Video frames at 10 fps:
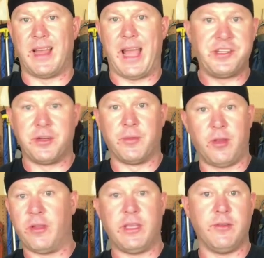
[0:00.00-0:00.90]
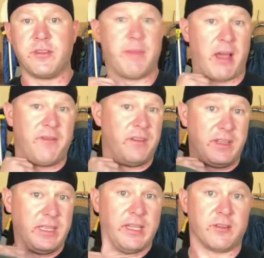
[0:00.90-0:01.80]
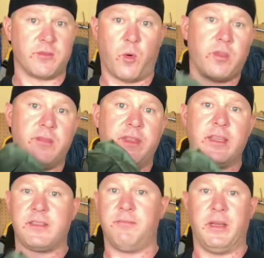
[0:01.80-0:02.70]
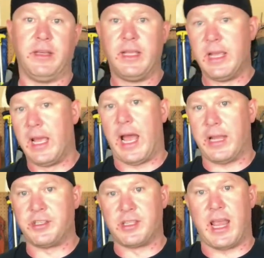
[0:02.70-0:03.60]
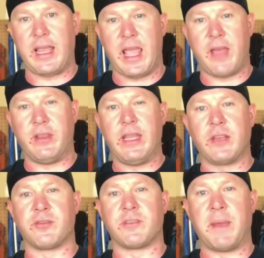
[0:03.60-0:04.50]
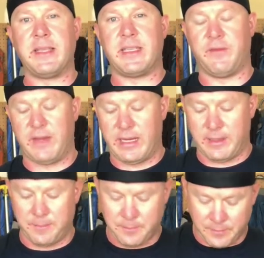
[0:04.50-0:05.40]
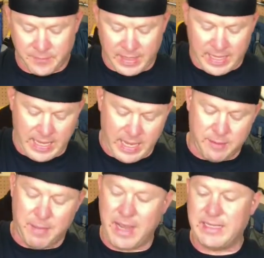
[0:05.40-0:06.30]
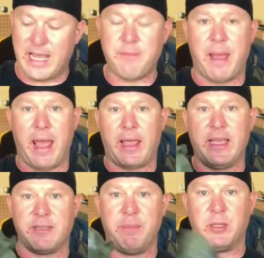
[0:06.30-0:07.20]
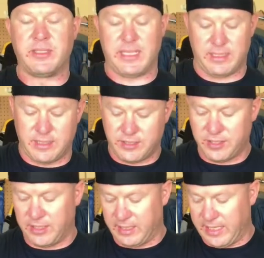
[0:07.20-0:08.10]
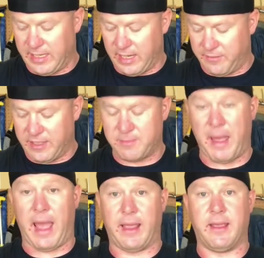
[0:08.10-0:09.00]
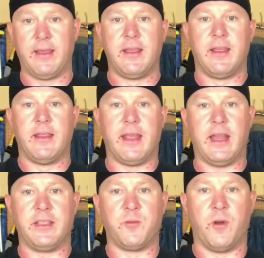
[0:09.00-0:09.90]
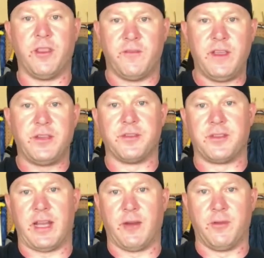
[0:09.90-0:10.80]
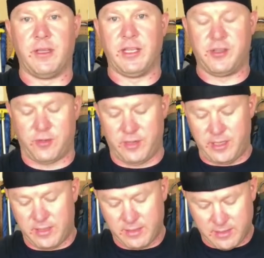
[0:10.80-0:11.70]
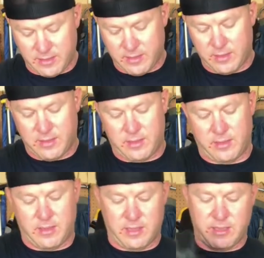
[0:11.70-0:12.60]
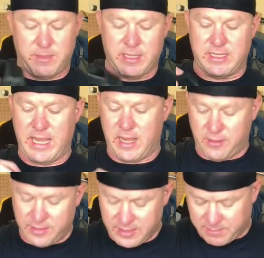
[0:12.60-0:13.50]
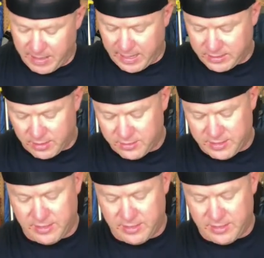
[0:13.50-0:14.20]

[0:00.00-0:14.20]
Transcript: I generally only use about 50 liters worth of this, but I just like having the extra space if needed. And my day pack is built in to the lid of this pack. That is one of the features that I really enjoyed, is because now this pack turns